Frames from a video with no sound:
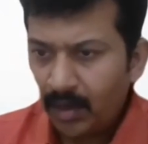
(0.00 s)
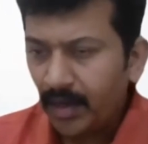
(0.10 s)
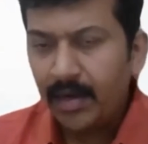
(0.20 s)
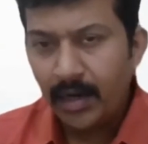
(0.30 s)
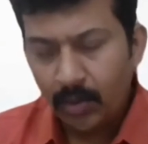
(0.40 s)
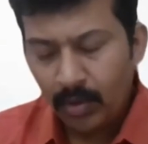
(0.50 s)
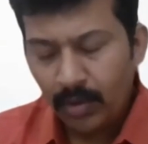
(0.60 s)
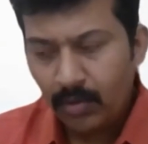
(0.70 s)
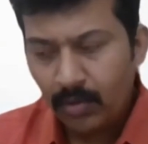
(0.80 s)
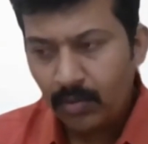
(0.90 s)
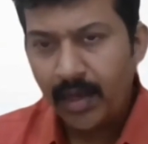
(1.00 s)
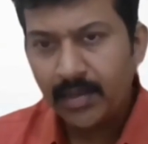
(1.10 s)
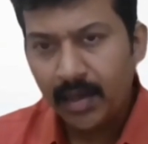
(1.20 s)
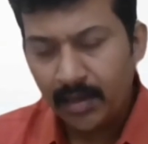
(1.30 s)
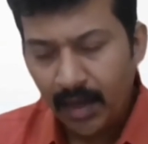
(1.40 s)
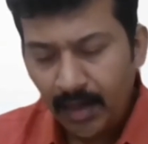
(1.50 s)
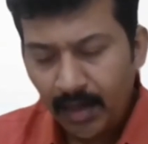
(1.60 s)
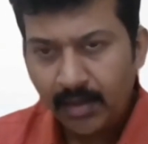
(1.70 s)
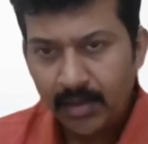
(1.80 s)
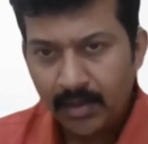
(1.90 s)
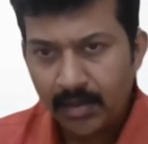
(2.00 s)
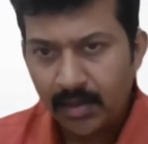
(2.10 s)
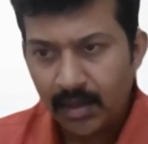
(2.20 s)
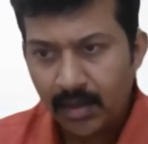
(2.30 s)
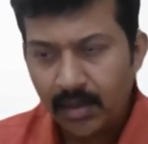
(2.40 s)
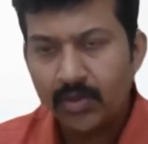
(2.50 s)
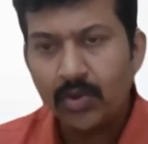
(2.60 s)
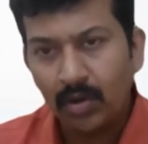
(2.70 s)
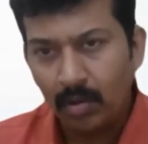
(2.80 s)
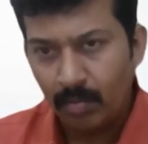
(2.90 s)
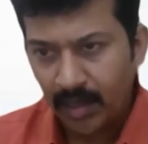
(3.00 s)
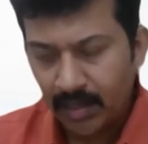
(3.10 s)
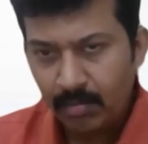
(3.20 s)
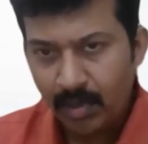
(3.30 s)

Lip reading: Again, I told you, as any other surgery, it has got a complication.